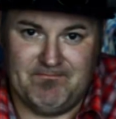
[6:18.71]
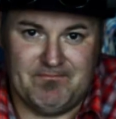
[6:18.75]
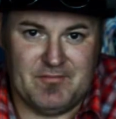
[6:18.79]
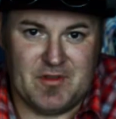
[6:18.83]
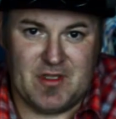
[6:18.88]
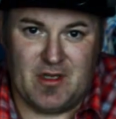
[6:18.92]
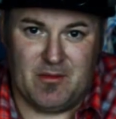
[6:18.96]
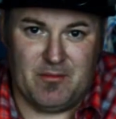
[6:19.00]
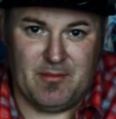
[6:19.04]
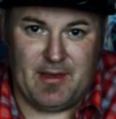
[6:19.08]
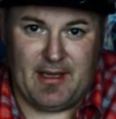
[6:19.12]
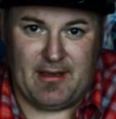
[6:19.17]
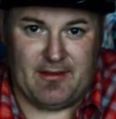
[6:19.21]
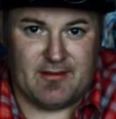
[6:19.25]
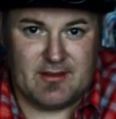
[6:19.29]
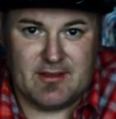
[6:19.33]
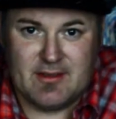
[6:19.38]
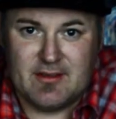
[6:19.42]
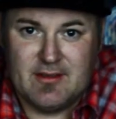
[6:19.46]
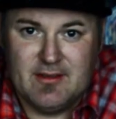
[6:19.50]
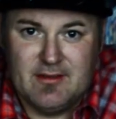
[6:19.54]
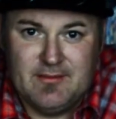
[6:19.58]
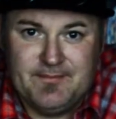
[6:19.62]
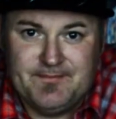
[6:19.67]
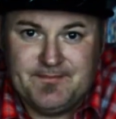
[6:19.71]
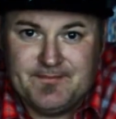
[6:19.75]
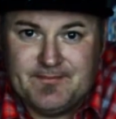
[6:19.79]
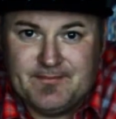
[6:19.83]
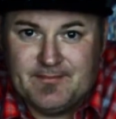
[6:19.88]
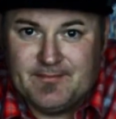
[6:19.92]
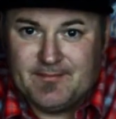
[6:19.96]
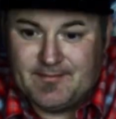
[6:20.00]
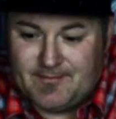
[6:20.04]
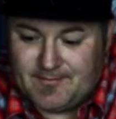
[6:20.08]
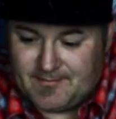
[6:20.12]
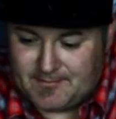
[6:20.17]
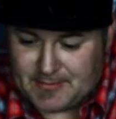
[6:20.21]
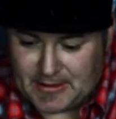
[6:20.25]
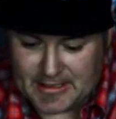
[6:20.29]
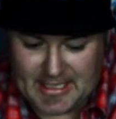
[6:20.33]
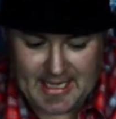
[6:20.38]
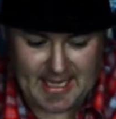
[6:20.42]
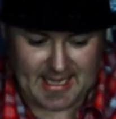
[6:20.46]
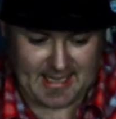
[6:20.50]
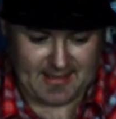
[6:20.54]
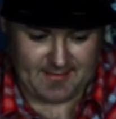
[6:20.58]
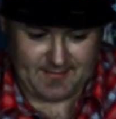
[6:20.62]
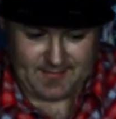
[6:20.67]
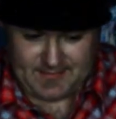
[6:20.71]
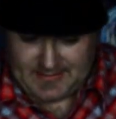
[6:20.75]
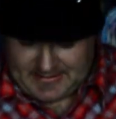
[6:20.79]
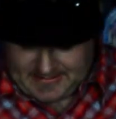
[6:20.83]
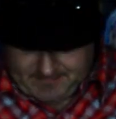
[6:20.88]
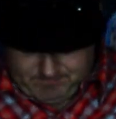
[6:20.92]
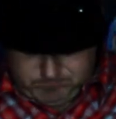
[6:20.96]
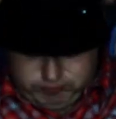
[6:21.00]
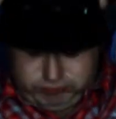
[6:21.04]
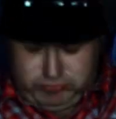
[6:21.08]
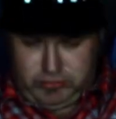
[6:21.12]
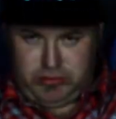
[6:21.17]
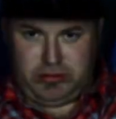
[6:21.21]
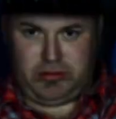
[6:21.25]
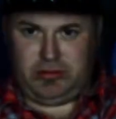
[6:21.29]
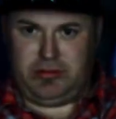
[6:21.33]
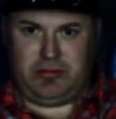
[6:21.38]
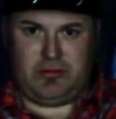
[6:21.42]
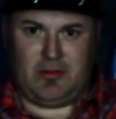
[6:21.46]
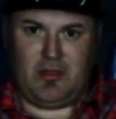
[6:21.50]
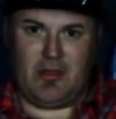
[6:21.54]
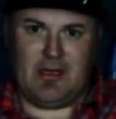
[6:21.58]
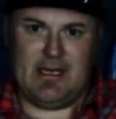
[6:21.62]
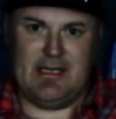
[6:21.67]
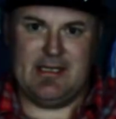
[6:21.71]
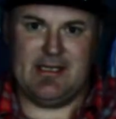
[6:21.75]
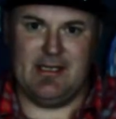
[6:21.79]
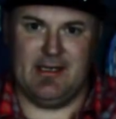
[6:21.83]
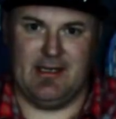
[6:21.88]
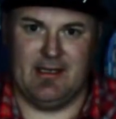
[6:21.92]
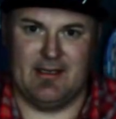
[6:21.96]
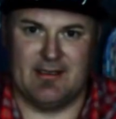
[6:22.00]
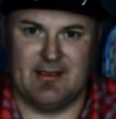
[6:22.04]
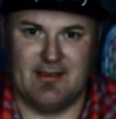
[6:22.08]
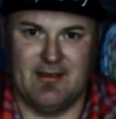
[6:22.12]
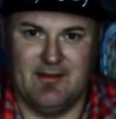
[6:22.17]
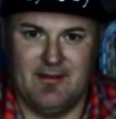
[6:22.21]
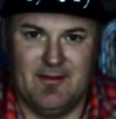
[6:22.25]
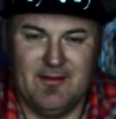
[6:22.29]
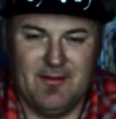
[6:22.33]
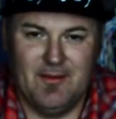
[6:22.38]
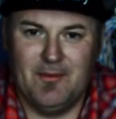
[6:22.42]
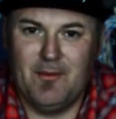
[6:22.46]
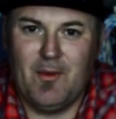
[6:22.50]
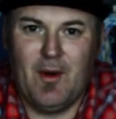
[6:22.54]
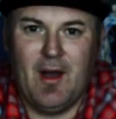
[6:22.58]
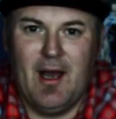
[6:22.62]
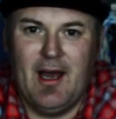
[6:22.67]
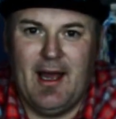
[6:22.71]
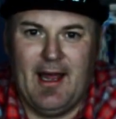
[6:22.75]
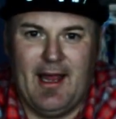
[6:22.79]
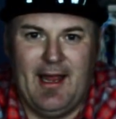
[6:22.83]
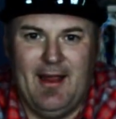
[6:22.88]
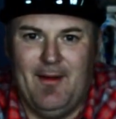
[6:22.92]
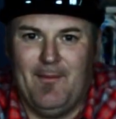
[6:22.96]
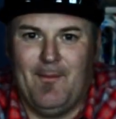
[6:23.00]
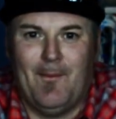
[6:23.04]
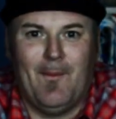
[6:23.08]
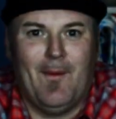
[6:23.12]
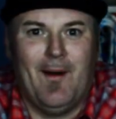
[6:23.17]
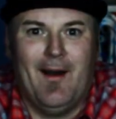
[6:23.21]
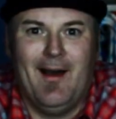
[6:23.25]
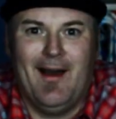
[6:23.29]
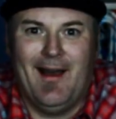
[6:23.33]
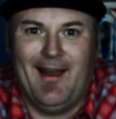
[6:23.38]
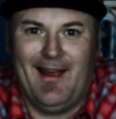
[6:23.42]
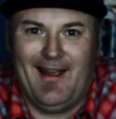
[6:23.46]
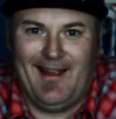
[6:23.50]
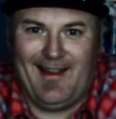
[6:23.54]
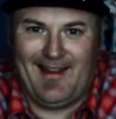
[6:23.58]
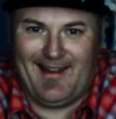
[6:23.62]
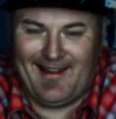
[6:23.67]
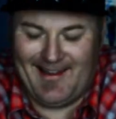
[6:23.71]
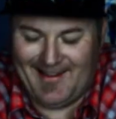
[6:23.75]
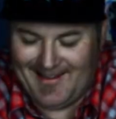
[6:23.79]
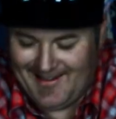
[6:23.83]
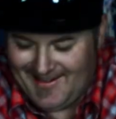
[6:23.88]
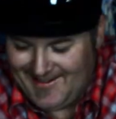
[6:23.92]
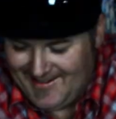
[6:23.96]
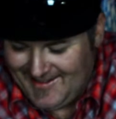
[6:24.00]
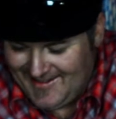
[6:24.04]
something else. But yeah, craziness. Why?